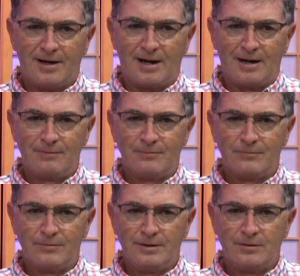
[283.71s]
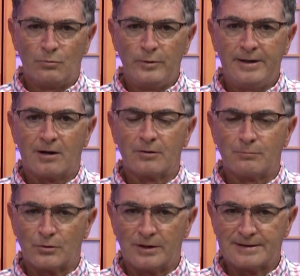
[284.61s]
you know, we are a
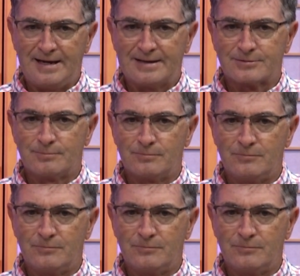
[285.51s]
broadcast